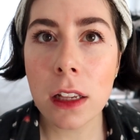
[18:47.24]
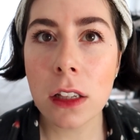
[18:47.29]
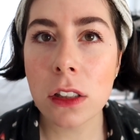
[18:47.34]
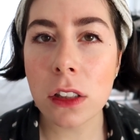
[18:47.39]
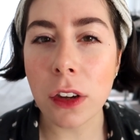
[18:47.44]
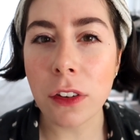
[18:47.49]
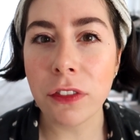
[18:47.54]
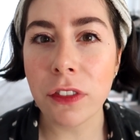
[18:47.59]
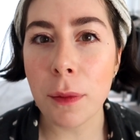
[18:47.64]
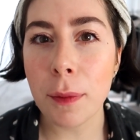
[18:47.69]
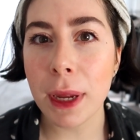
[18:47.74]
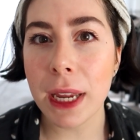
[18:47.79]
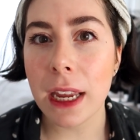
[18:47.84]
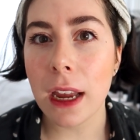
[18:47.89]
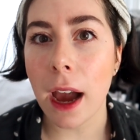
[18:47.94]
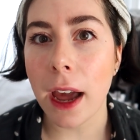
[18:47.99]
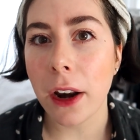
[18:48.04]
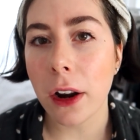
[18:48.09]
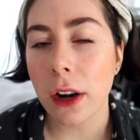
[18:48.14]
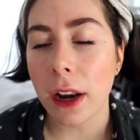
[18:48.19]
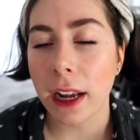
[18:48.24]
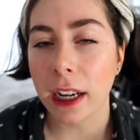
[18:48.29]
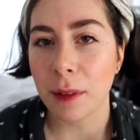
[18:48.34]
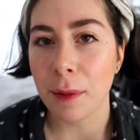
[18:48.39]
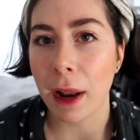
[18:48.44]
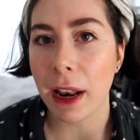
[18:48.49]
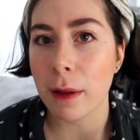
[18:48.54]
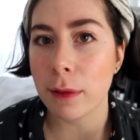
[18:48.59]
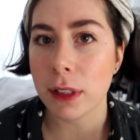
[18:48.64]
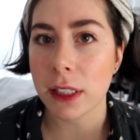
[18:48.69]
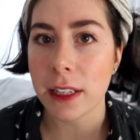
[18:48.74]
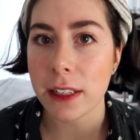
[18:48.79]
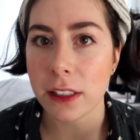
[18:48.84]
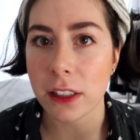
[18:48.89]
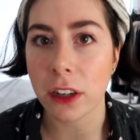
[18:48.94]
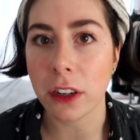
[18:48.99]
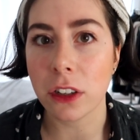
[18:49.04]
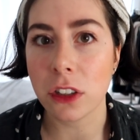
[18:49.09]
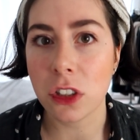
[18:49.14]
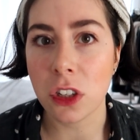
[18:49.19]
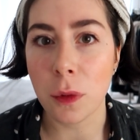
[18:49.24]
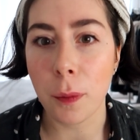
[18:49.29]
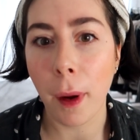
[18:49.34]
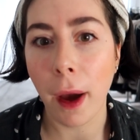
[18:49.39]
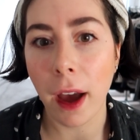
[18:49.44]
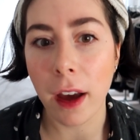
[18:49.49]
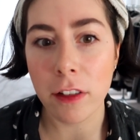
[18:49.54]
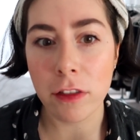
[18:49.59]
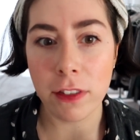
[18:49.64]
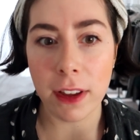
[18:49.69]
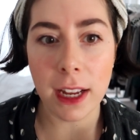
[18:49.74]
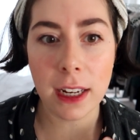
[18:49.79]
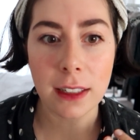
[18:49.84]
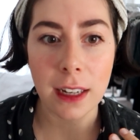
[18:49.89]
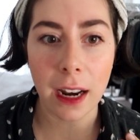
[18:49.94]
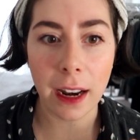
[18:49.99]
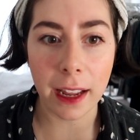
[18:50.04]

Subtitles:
So for me, I don't like my lipstick to look too perfect.